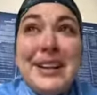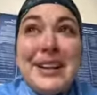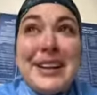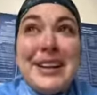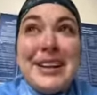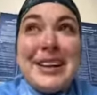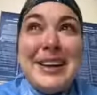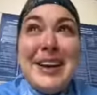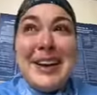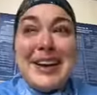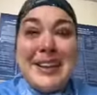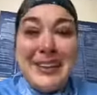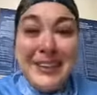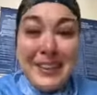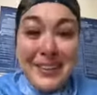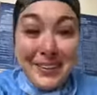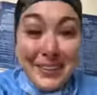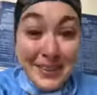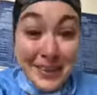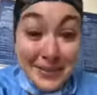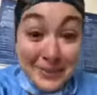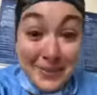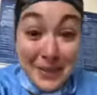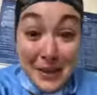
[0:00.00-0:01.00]
like, how
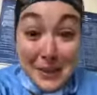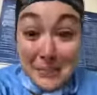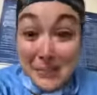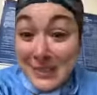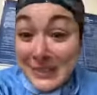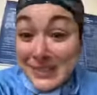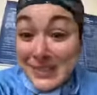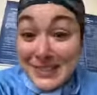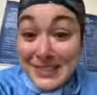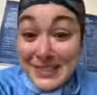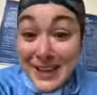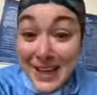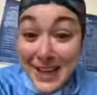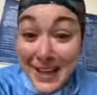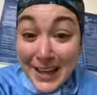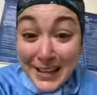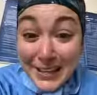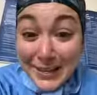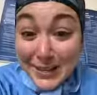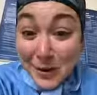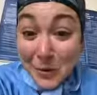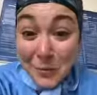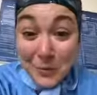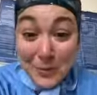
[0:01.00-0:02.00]
long have they been
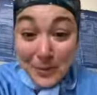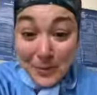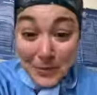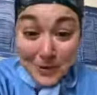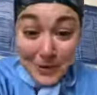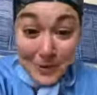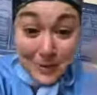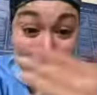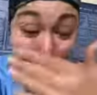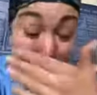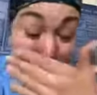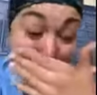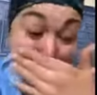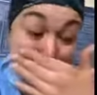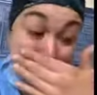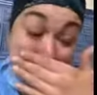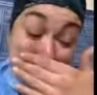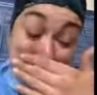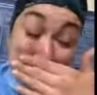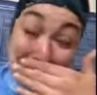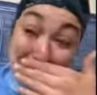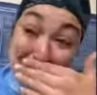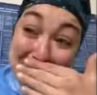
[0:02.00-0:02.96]
dead? Nobody knows.